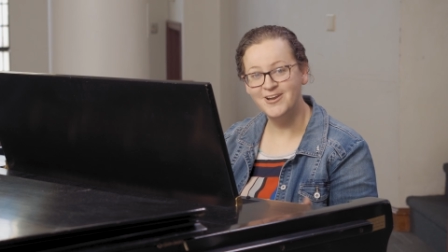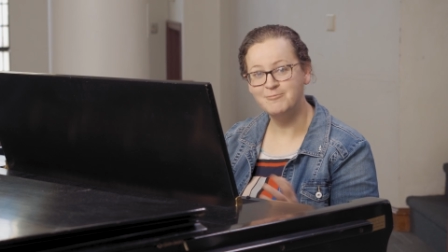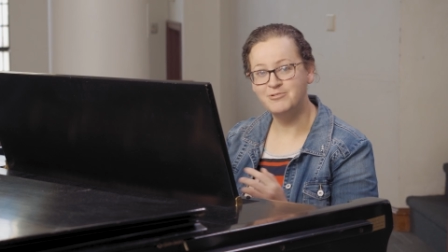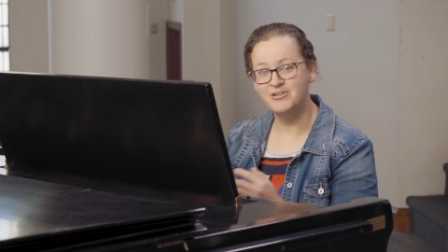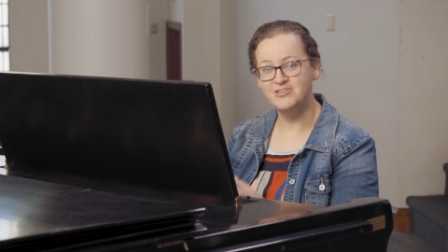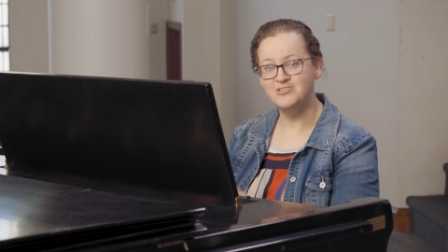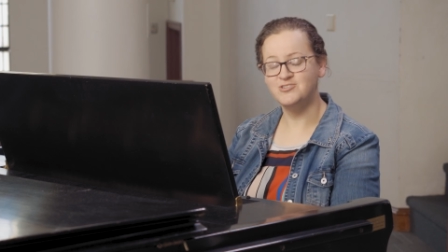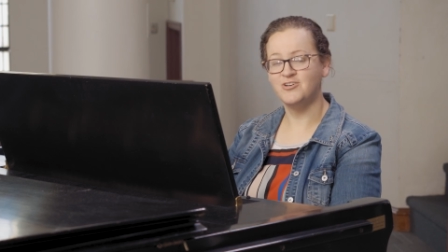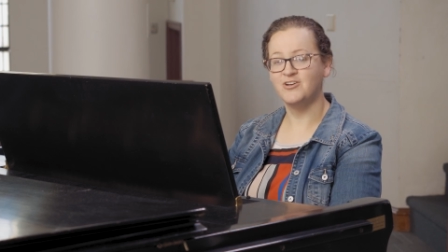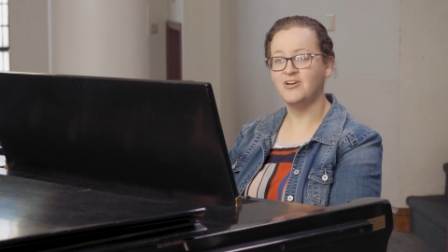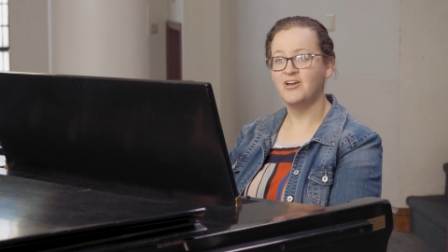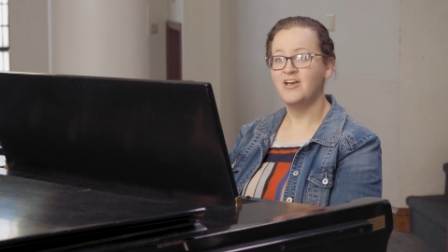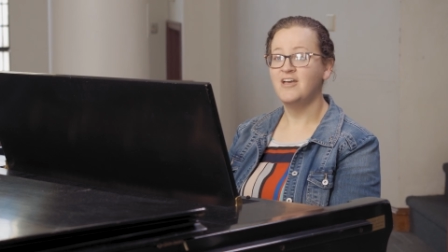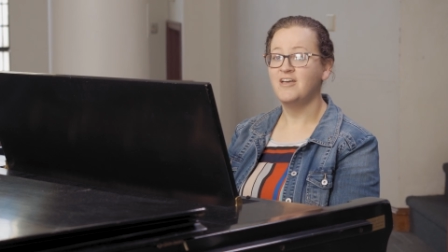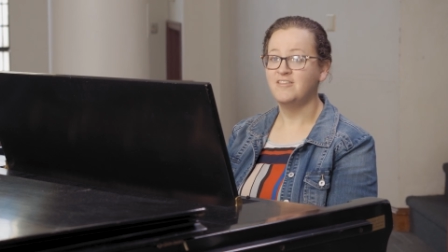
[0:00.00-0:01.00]
I'm pretty sure
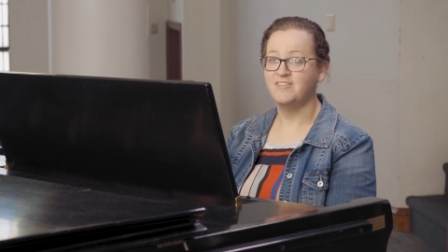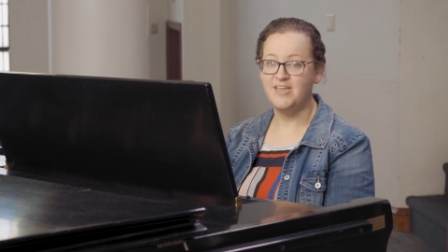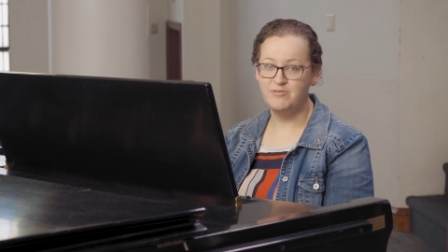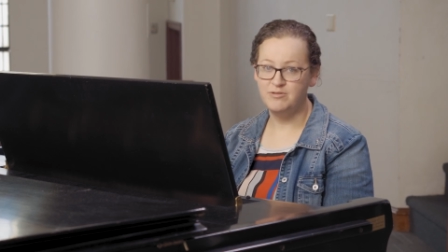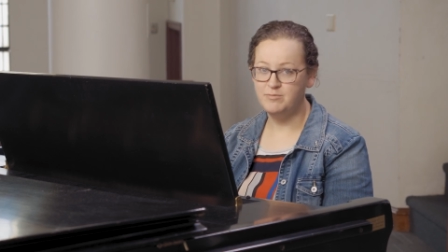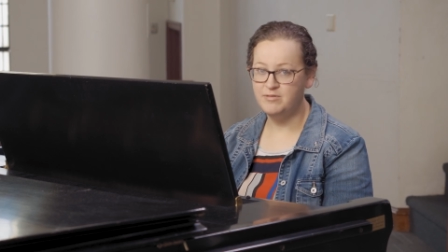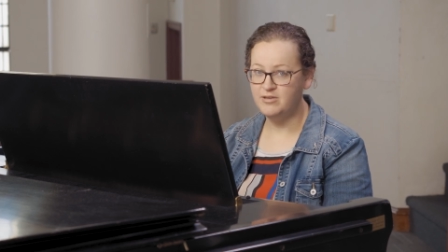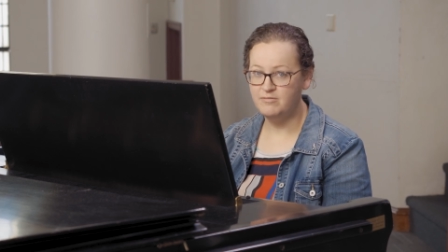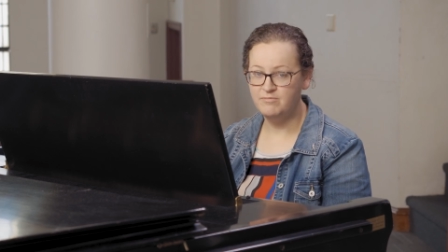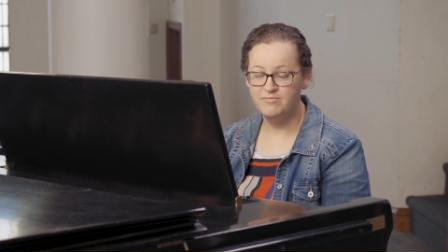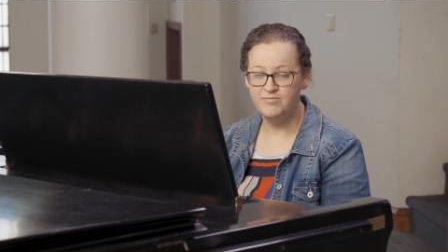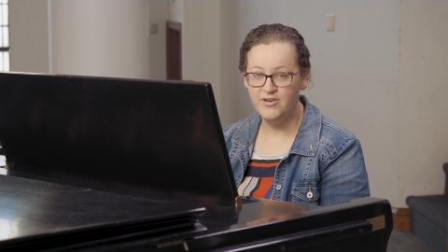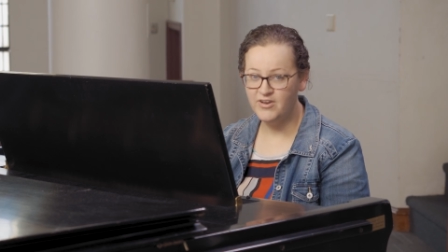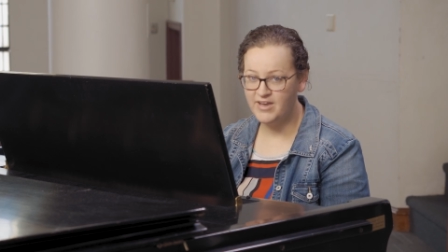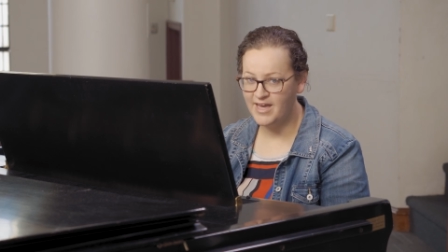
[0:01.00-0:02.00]
they would be
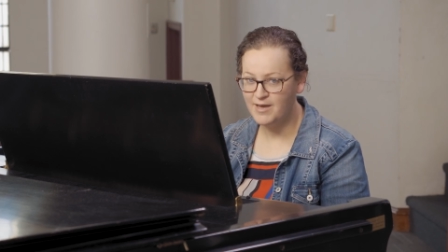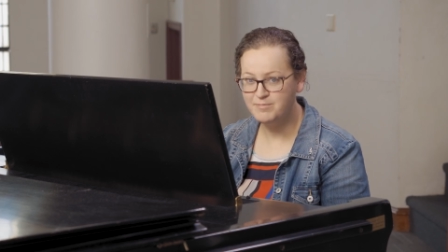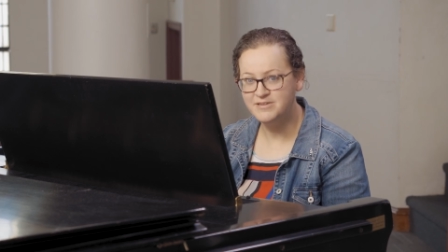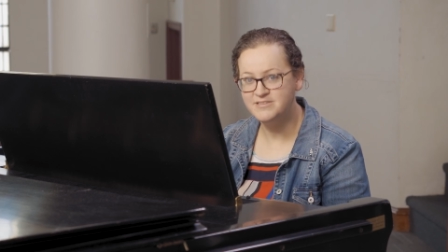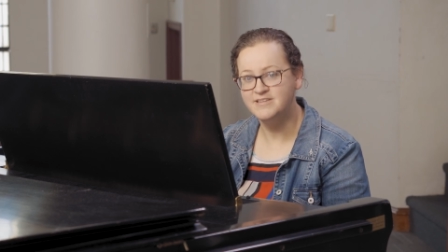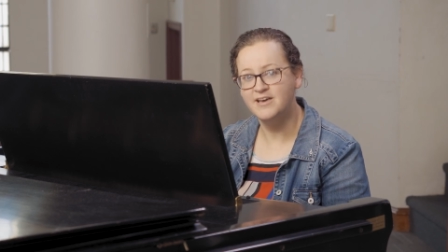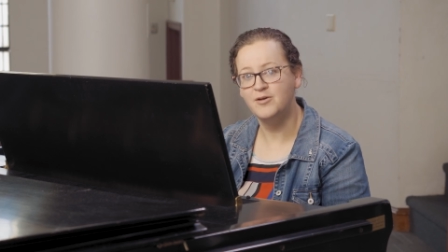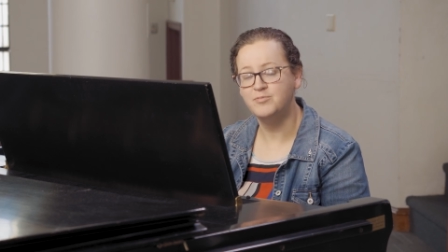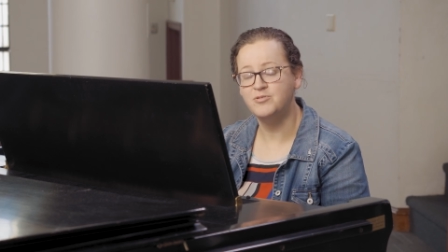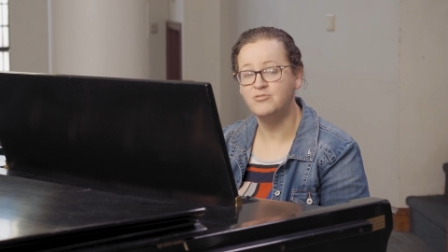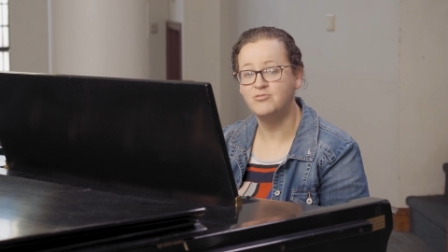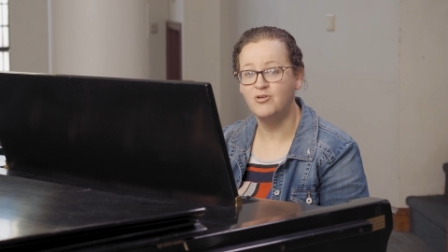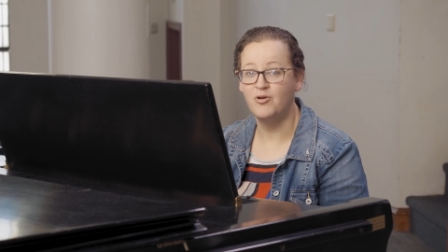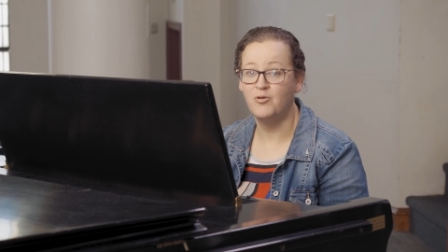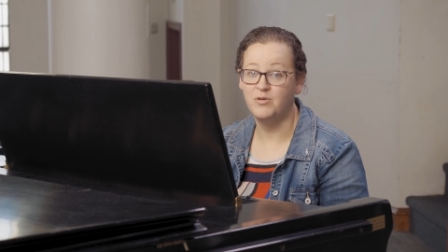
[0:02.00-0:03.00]
very happy to help you
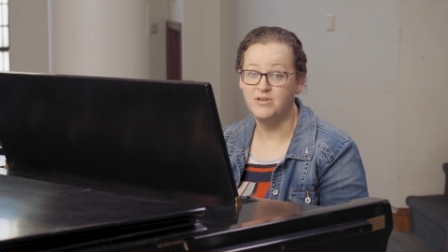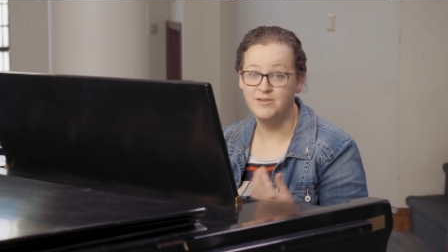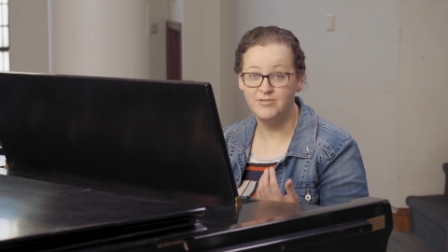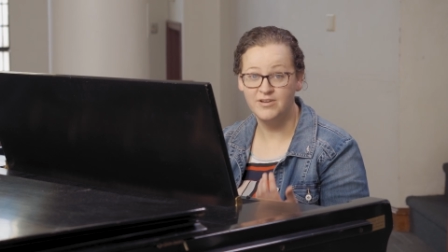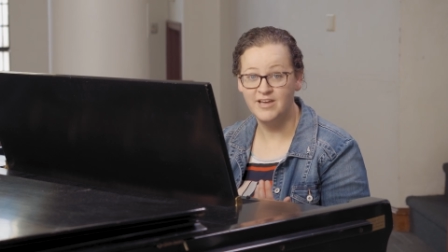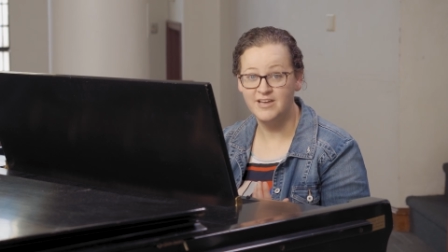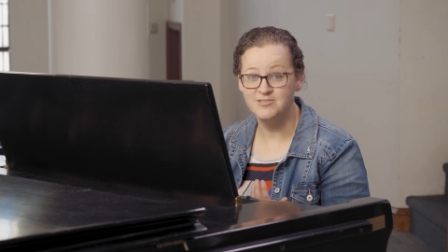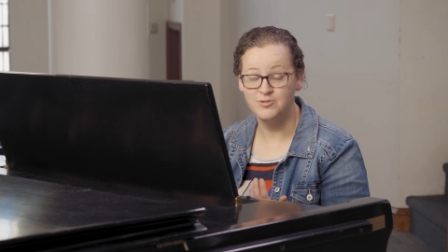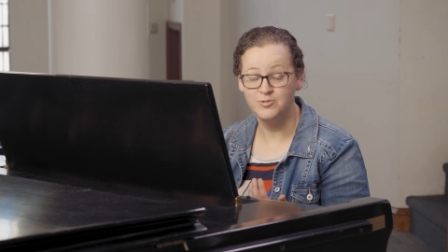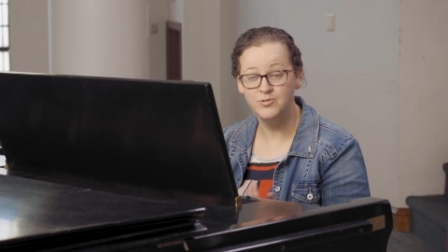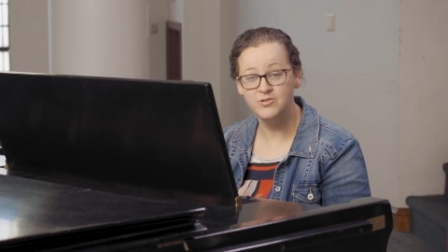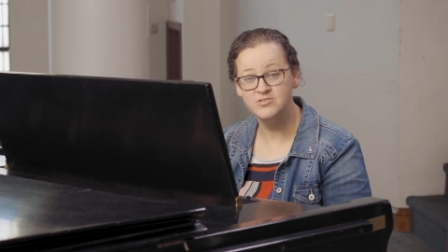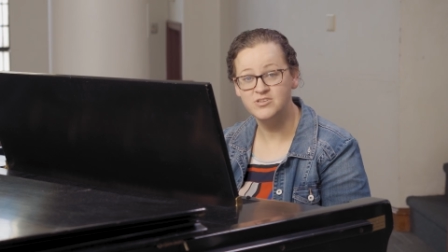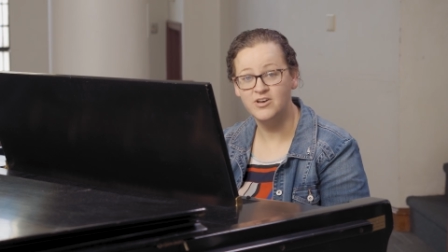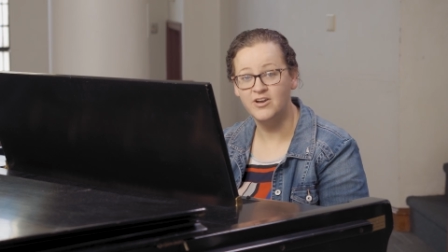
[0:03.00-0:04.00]
know what different kinds of
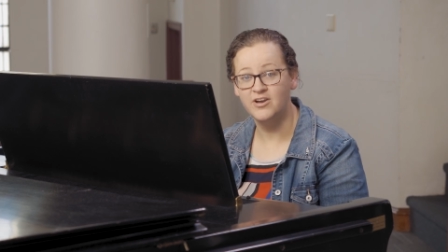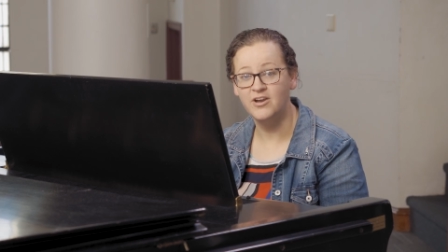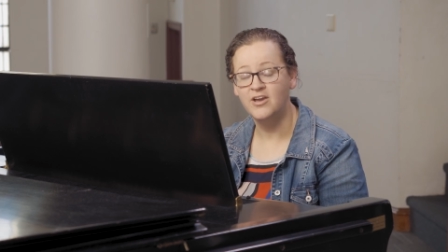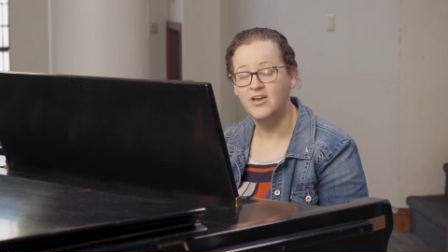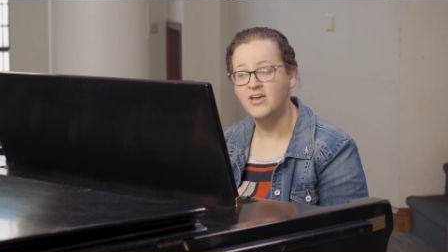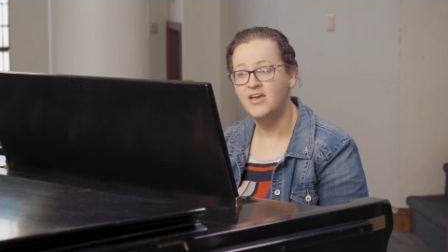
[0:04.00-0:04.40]
chords are.